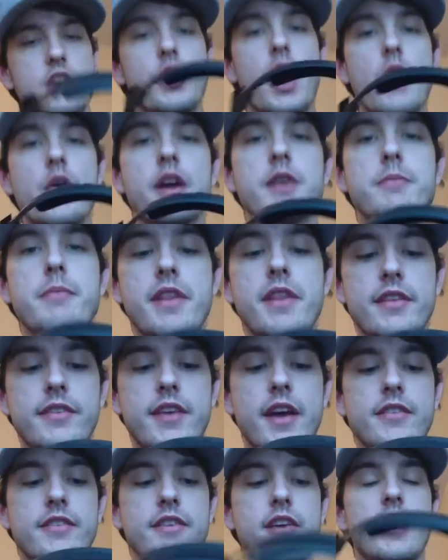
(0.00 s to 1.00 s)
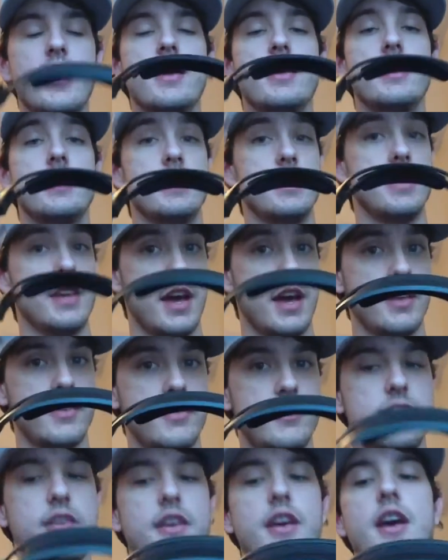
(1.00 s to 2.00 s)
do I recommend this headset?
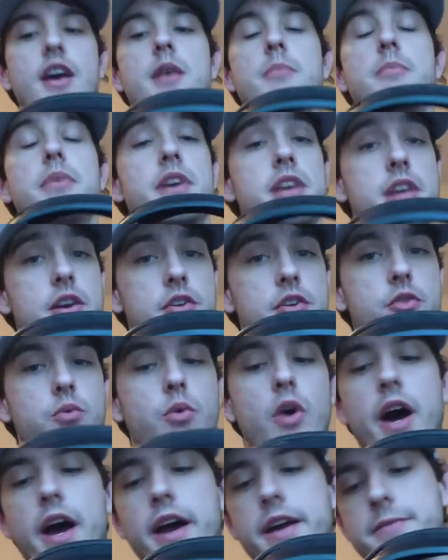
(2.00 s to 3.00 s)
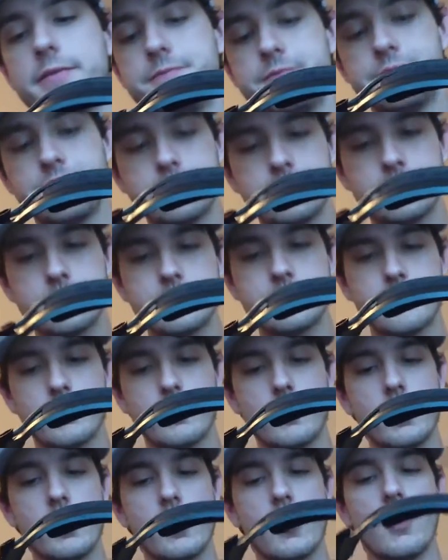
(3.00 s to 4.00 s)
Yes, but here's why.
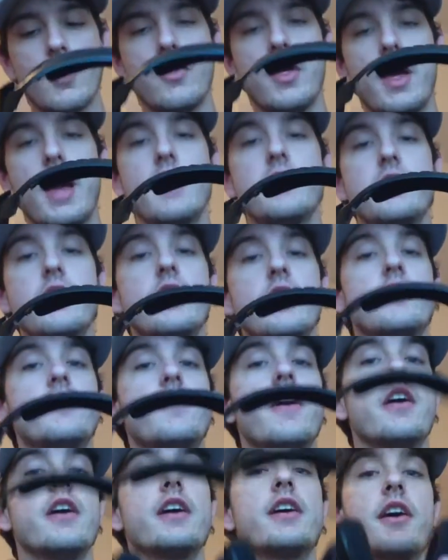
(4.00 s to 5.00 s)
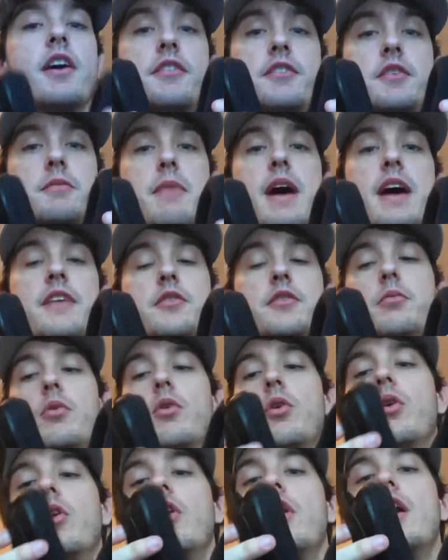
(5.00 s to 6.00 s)
The headset is very
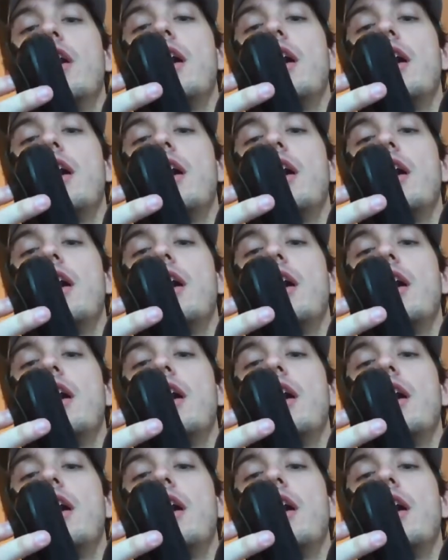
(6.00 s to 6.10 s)
customizable.